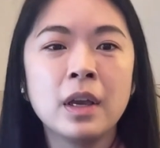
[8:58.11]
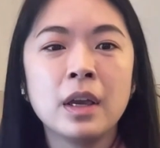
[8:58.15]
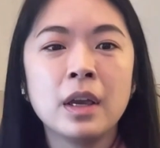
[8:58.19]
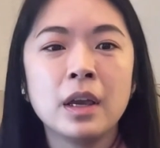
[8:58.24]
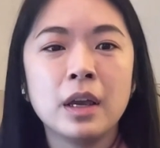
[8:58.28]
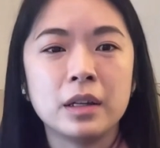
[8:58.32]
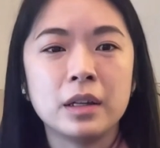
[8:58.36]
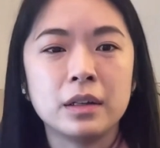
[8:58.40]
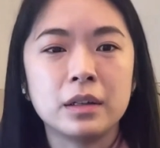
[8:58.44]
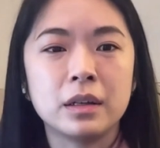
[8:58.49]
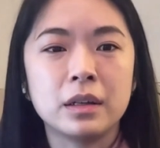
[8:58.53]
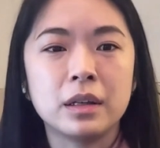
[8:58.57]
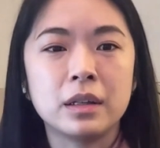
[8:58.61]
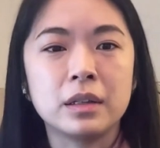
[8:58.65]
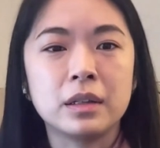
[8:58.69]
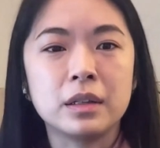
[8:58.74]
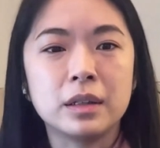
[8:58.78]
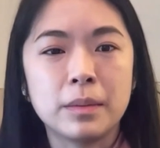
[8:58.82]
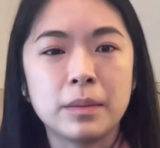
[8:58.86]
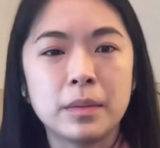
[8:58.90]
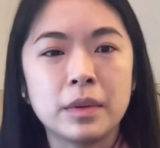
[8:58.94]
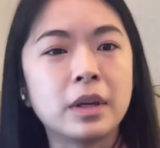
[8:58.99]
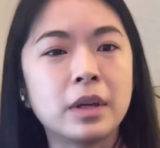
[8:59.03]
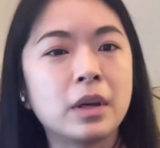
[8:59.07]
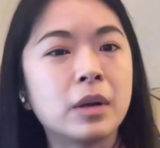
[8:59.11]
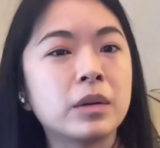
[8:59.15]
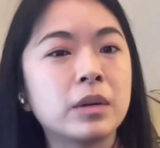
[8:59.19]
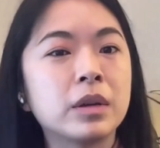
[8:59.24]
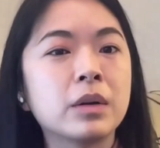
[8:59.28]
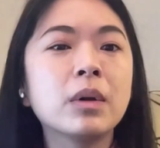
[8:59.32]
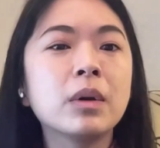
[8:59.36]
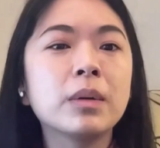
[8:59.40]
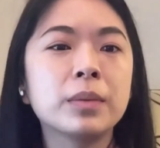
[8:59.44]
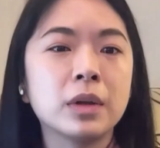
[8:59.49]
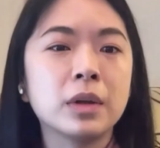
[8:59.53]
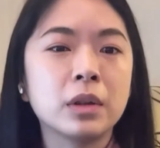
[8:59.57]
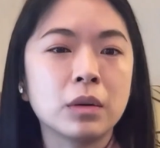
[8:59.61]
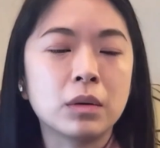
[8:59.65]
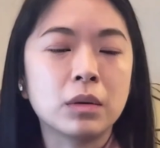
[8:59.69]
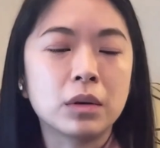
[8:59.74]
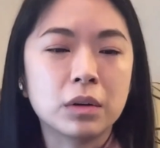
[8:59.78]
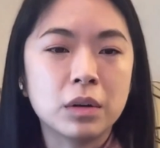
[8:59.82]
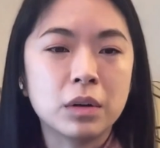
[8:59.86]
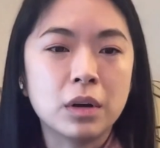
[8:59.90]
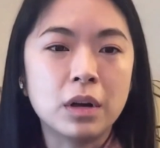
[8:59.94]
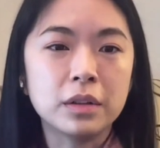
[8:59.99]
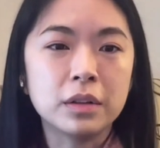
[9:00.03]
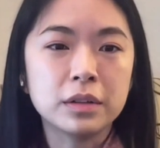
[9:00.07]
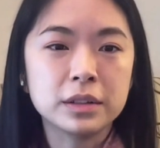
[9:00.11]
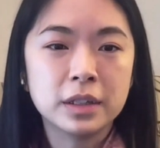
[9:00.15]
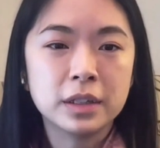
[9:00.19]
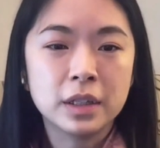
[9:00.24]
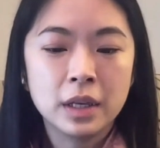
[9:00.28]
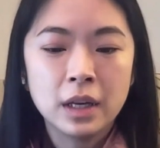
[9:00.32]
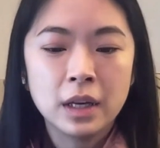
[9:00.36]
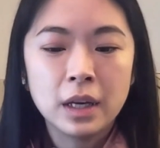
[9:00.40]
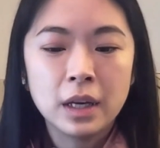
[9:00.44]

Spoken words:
there will be lower cost.